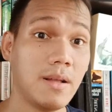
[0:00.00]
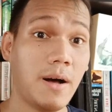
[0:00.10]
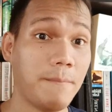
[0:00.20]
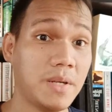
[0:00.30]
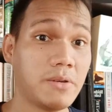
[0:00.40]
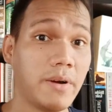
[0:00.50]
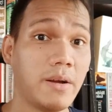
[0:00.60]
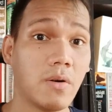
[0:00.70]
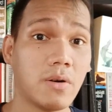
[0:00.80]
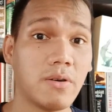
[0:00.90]
mystery and
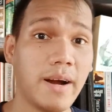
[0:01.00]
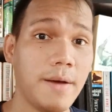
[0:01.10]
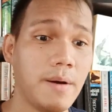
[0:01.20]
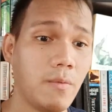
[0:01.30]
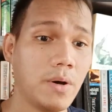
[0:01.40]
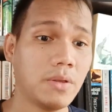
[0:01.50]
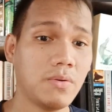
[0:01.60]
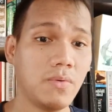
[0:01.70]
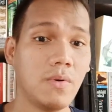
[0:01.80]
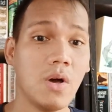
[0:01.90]
or crime, I want
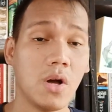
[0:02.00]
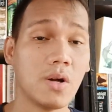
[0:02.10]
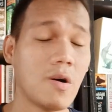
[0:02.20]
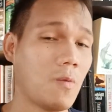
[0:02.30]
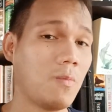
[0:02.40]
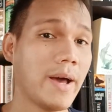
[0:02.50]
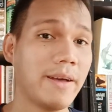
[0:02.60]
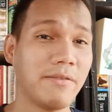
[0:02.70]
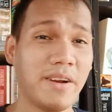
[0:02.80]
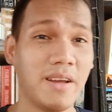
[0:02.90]
to go
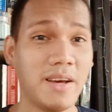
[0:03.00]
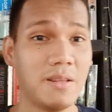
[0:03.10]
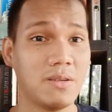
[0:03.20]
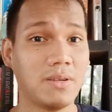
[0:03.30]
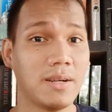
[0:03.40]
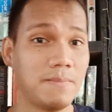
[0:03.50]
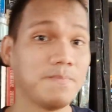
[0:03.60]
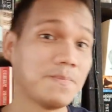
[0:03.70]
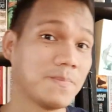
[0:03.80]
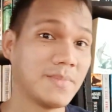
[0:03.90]
blind reading it so that
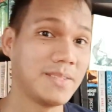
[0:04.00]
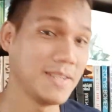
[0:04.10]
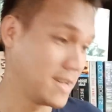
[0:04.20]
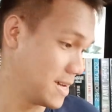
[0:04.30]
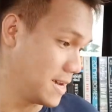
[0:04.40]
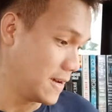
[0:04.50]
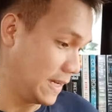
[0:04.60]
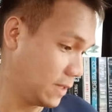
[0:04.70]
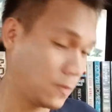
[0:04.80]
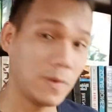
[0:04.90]

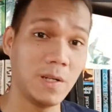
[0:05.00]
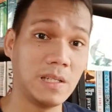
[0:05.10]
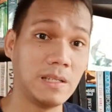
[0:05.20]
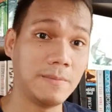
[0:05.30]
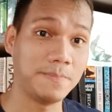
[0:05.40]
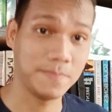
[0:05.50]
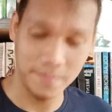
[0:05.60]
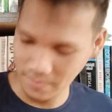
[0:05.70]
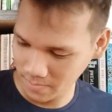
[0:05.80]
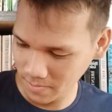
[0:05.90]
it will
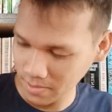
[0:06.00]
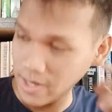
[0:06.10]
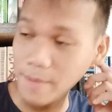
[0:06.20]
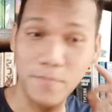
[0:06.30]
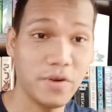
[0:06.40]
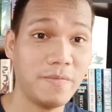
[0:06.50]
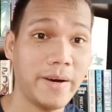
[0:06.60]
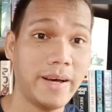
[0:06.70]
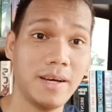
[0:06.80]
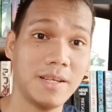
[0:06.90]
improve
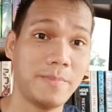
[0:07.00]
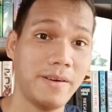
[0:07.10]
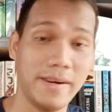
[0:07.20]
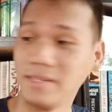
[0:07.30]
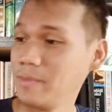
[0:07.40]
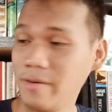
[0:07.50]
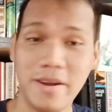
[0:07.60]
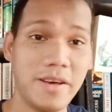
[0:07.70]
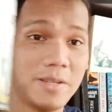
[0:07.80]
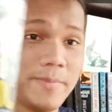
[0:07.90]
my
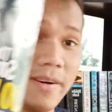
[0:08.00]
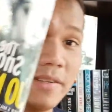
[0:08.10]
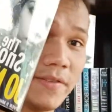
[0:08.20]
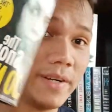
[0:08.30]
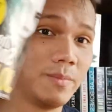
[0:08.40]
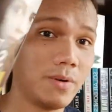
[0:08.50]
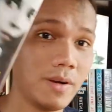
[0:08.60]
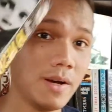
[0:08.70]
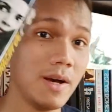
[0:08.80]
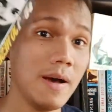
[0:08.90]
reading experience for the book.
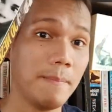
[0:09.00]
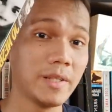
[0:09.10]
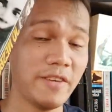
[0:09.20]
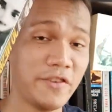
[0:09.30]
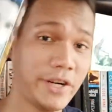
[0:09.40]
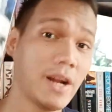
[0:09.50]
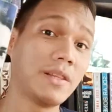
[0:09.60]
But I've heard a lot